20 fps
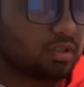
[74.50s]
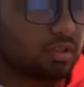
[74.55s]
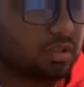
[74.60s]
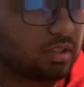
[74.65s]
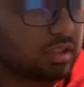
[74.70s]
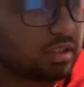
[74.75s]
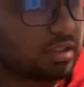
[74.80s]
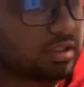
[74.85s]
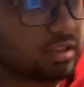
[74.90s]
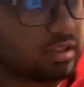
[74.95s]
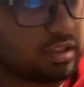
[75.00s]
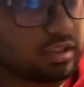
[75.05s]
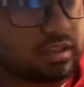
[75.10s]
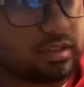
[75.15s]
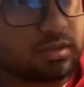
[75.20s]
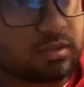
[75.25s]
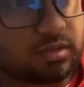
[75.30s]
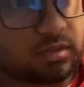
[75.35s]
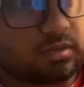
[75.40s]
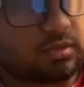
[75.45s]
let's see
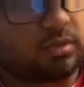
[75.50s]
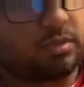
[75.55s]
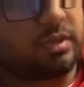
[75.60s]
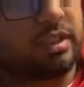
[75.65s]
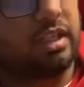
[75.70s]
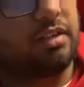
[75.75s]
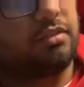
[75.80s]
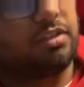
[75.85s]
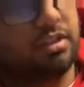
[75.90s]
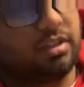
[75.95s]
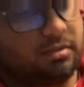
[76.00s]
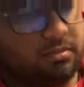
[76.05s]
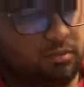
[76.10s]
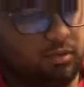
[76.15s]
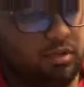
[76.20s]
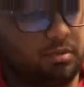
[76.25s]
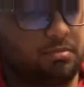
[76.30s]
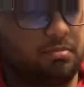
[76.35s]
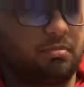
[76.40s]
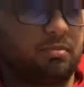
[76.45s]
what we have here.
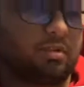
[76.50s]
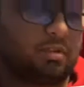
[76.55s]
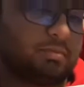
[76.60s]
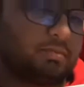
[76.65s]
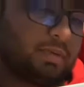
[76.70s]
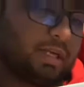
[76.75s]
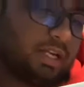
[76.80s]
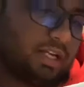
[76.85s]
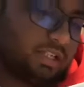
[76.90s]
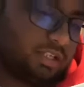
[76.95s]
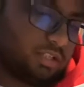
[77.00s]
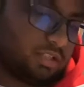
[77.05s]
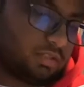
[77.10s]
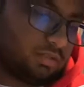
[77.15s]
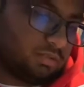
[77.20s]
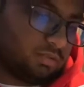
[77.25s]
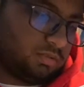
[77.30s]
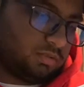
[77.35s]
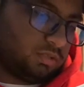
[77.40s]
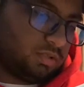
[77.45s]
More, more packaging.
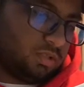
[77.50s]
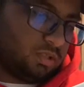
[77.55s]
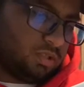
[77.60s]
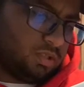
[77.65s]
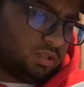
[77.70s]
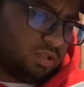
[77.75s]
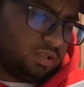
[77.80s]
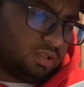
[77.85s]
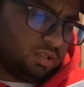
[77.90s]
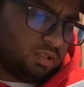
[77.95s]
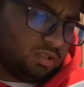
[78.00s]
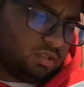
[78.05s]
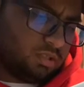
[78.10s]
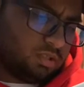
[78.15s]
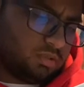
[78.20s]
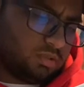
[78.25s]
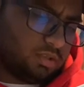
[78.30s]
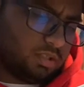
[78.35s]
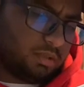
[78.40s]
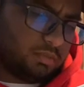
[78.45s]

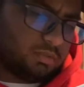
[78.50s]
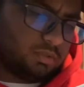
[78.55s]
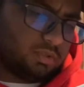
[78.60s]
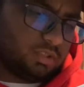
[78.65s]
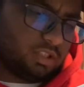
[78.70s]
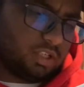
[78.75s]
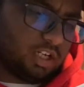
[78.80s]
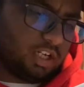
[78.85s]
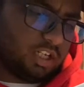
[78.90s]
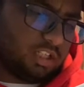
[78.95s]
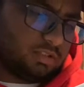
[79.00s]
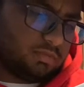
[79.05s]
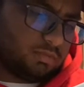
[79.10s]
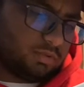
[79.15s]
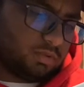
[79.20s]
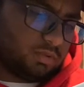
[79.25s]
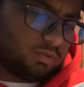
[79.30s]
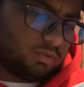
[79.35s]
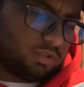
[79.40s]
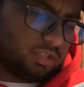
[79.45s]
It comes with the
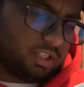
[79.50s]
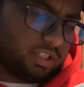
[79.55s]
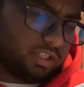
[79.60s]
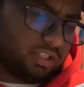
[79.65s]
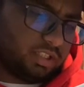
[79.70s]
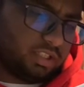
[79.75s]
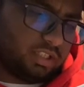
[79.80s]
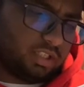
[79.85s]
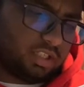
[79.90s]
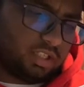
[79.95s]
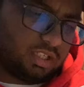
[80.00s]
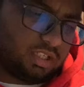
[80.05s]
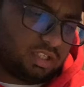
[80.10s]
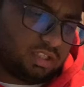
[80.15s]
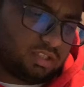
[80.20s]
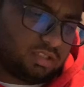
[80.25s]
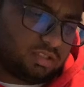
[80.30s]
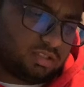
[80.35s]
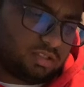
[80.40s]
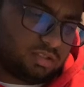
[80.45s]
Osmo carrying
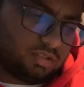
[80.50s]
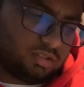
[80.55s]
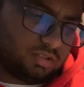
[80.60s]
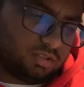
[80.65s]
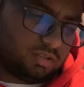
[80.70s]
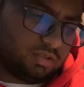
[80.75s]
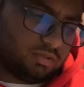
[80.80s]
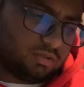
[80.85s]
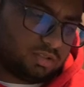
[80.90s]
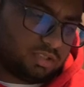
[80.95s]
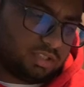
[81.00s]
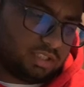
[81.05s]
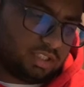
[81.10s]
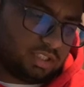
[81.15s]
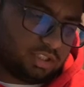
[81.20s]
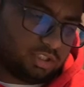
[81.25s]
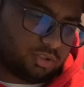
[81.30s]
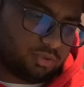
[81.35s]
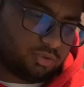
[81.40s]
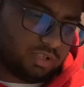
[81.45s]
case. Oh, sick,
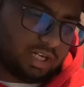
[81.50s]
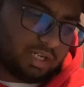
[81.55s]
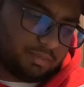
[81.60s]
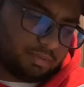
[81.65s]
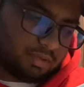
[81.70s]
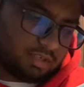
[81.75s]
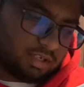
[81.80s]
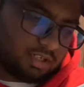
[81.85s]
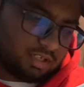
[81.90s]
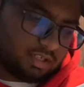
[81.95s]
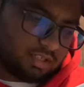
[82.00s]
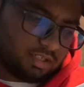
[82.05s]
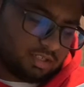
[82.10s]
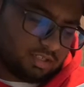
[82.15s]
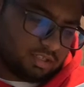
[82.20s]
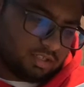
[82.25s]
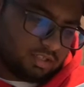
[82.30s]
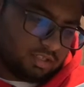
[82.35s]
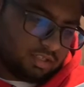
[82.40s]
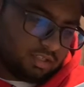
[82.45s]
a tripod,
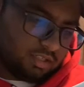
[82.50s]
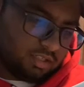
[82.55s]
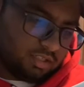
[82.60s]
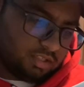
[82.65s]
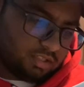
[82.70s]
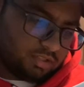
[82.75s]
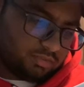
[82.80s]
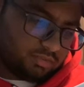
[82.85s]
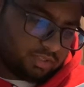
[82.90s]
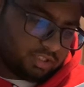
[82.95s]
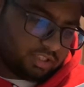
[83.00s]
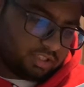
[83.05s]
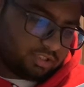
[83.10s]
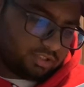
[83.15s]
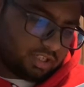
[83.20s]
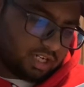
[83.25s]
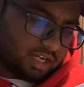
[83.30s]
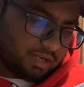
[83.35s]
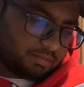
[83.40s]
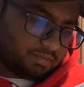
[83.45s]
wrist
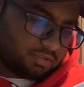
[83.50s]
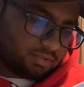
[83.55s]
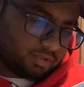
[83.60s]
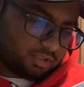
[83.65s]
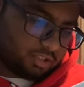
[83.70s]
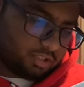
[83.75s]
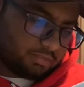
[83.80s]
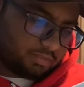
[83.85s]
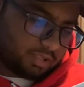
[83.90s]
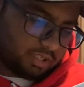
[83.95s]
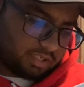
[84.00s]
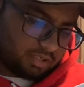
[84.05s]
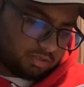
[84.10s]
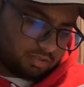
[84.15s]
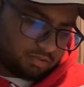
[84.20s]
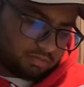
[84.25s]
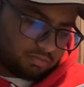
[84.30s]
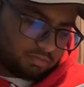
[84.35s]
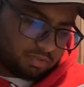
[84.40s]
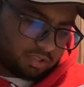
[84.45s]
strap, storage
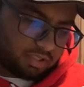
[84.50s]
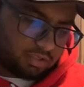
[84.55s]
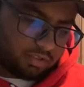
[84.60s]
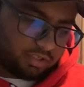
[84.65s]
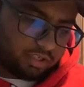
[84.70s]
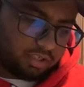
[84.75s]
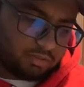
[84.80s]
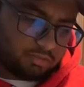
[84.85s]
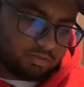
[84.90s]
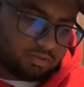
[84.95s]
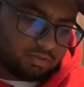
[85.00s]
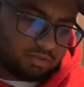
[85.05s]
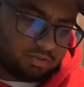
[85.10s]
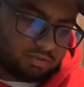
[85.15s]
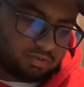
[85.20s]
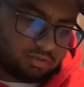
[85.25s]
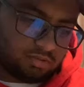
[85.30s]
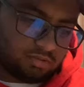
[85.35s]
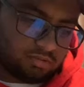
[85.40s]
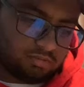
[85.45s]
pouch, power cable.
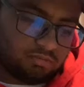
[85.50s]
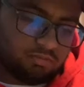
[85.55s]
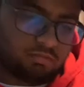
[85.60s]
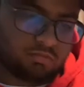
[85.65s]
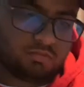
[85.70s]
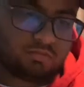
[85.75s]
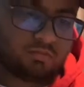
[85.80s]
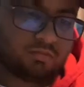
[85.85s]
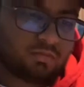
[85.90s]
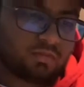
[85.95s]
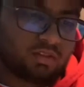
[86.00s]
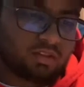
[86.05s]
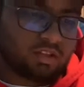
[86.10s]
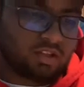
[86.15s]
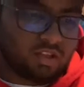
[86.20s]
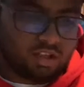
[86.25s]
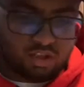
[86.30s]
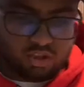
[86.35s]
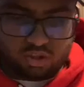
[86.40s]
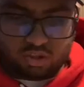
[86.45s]

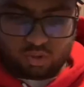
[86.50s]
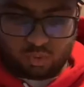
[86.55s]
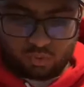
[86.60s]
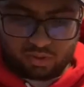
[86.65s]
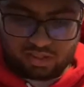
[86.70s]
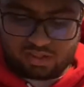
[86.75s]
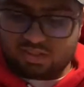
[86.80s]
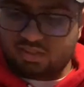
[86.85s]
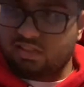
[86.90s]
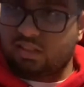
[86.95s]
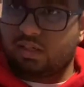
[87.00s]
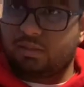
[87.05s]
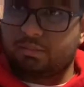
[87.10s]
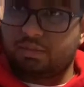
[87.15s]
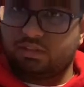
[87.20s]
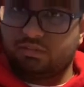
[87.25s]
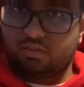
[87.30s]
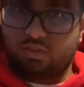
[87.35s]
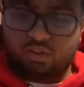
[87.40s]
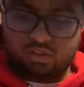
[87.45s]
Noise, and I
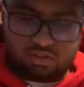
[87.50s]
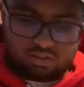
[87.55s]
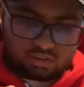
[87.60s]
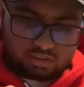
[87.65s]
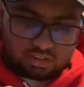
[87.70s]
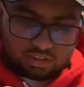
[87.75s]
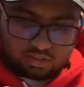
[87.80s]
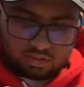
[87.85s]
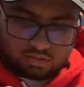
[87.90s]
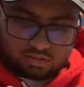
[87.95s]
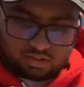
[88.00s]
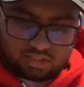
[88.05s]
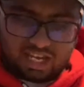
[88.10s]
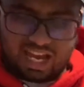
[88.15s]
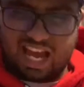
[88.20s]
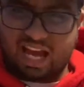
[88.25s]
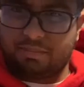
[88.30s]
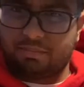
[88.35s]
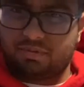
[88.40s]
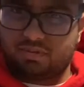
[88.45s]
believe you also download an
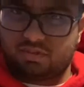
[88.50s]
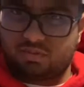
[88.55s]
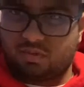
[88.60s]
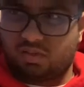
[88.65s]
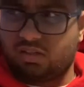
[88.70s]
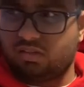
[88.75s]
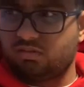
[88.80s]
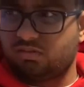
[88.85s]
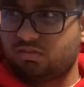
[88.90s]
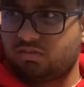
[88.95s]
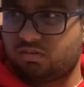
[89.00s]
app as well.